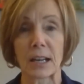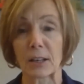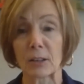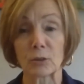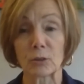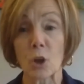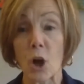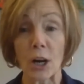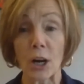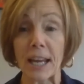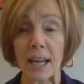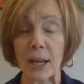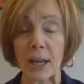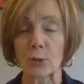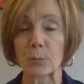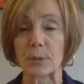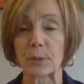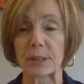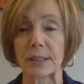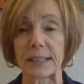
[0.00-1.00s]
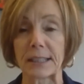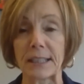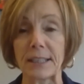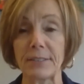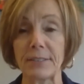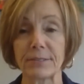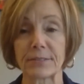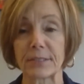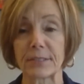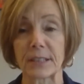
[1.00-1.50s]
long-held
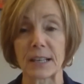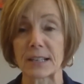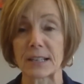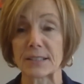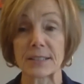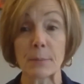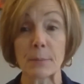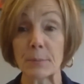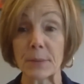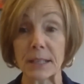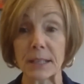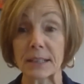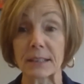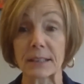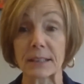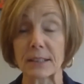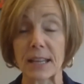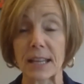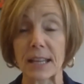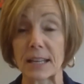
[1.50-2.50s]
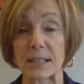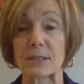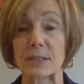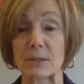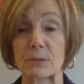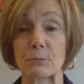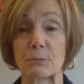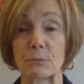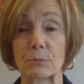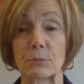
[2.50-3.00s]
belief, something that
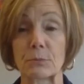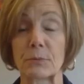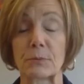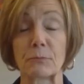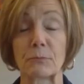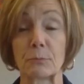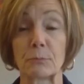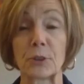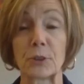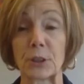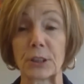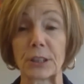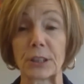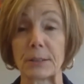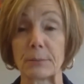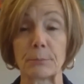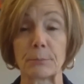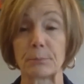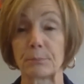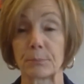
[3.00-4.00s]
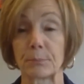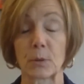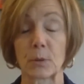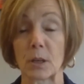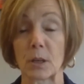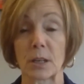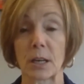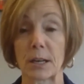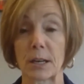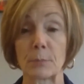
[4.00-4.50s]
is really
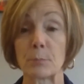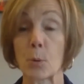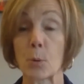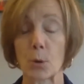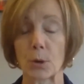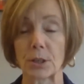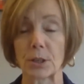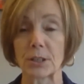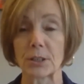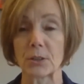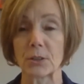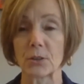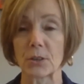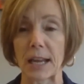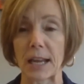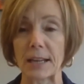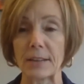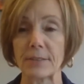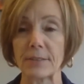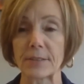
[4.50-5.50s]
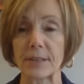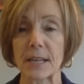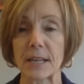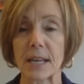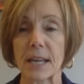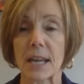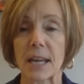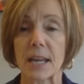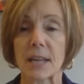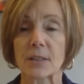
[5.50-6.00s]
important in your life,
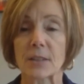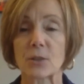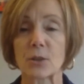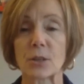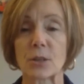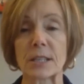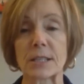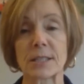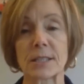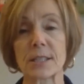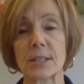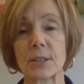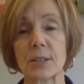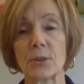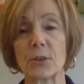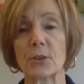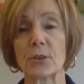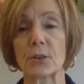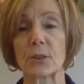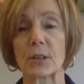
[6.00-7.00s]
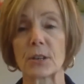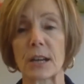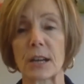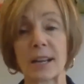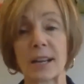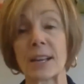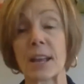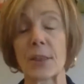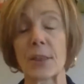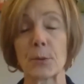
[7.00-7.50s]
to consider
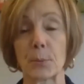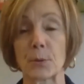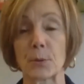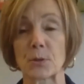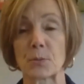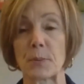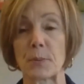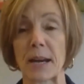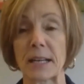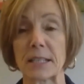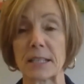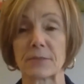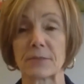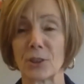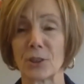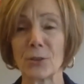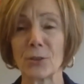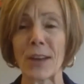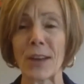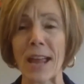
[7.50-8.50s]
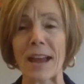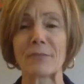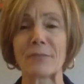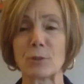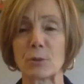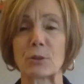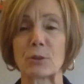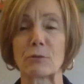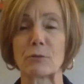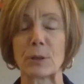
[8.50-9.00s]
another perspective. You don't have
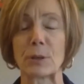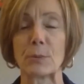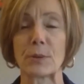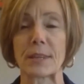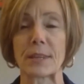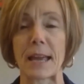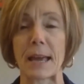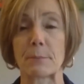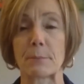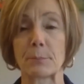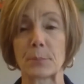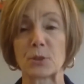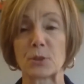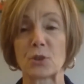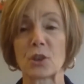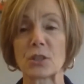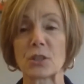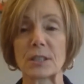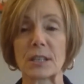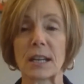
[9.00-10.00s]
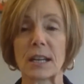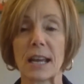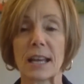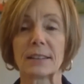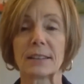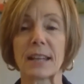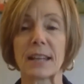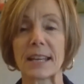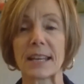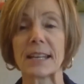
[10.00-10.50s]
to agree with that, but just
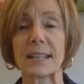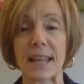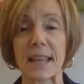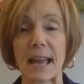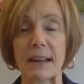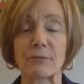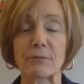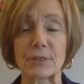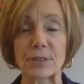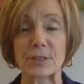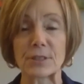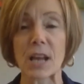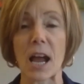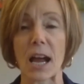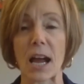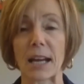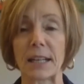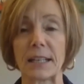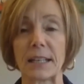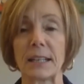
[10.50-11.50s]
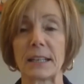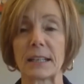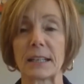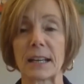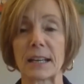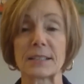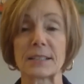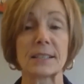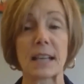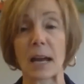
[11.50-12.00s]
letting that reside
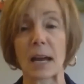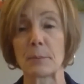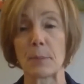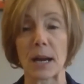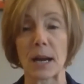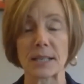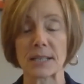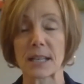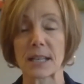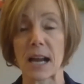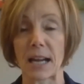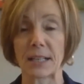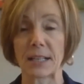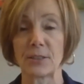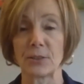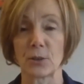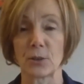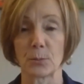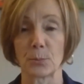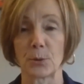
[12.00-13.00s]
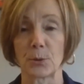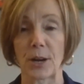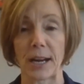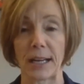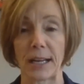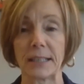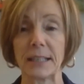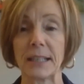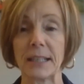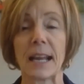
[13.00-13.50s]
side by side in your
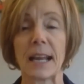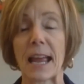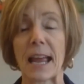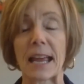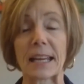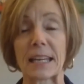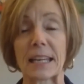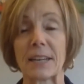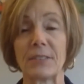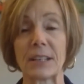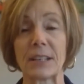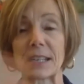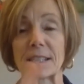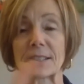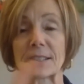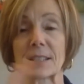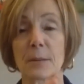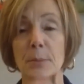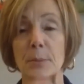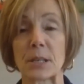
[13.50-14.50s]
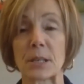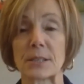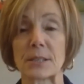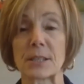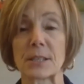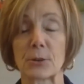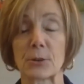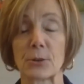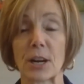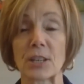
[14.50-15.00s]
brain and giving it some
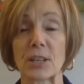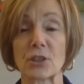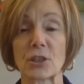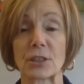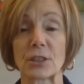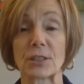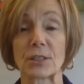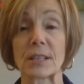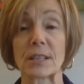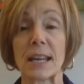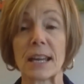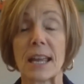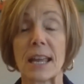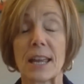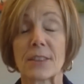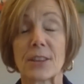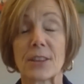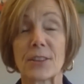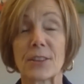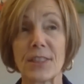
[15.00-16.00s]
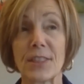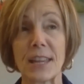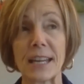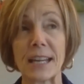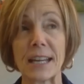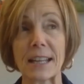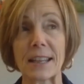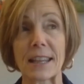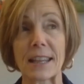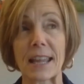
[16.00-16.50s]
considerations. The
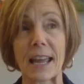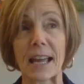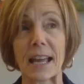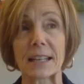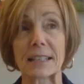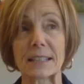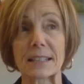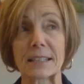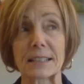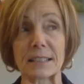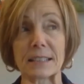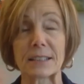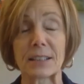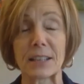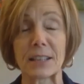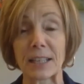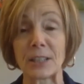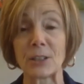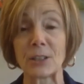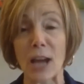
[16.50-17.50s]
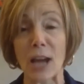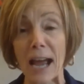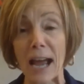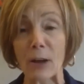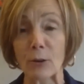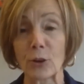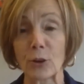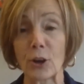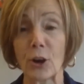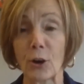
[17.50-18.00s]
thing that they
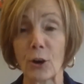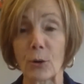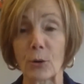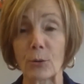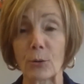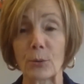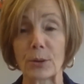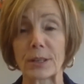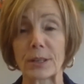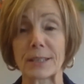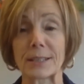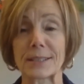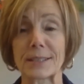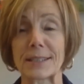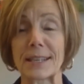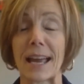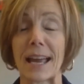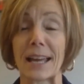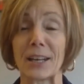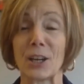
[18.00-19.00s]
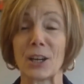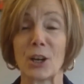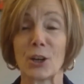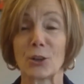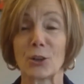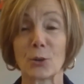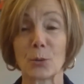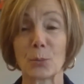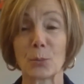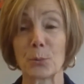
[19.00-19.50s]
now know is that
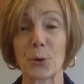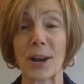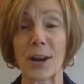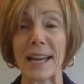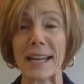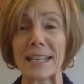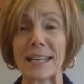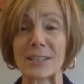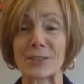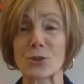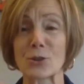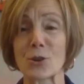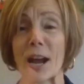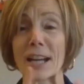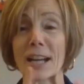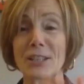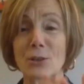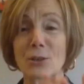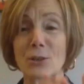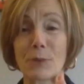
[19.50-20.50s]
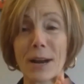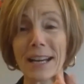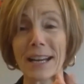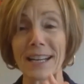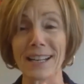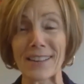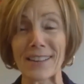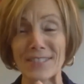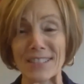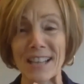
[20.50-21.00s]
your brain, in trying to
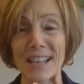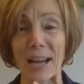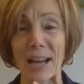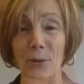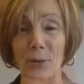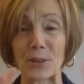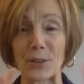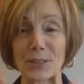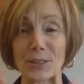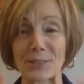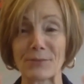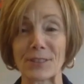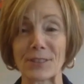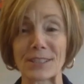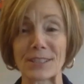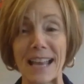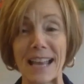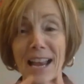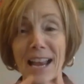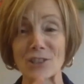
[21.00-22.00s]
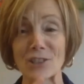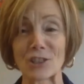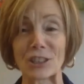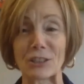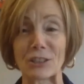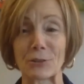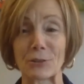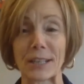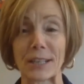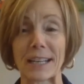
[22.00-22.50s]
reconcile the difference, actually
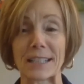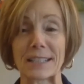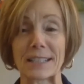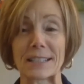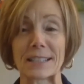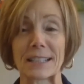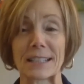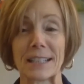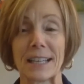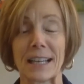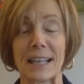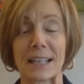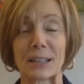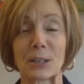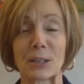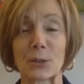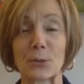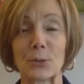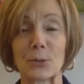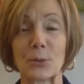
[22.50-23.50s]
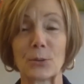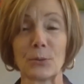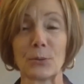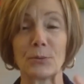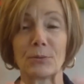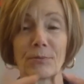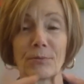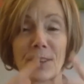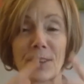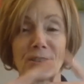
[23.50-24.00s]
creates
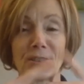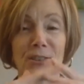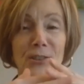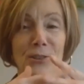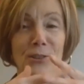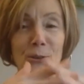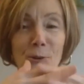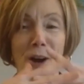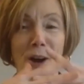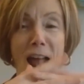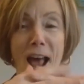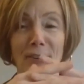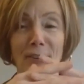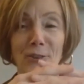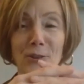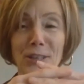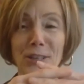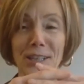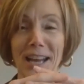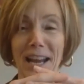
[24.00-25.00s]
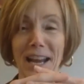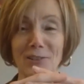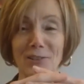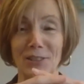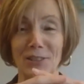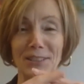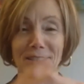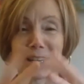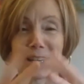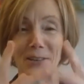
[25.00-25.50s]
little, this is neuronal
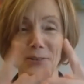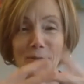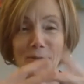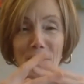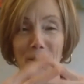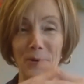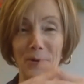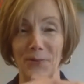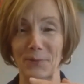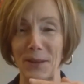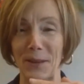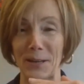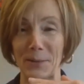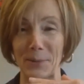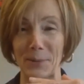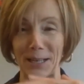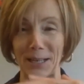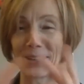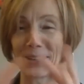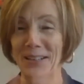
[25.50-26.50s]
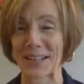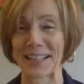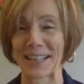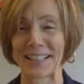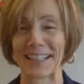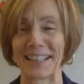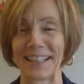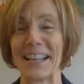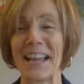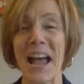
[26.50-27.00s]
connections. I don't know if anybody,
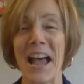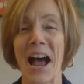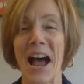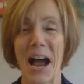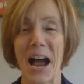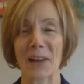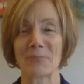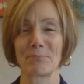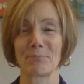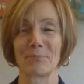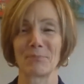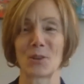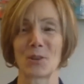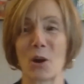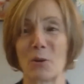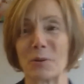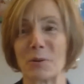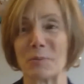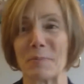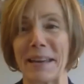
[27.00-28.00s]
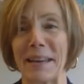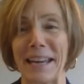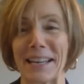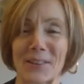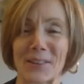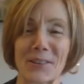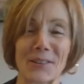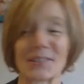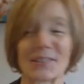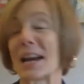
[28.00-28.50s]
I talk with my
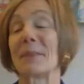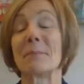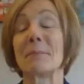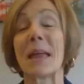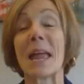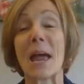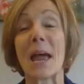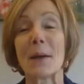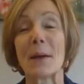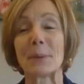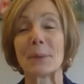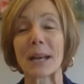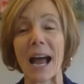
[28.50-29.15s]
hands all the time, but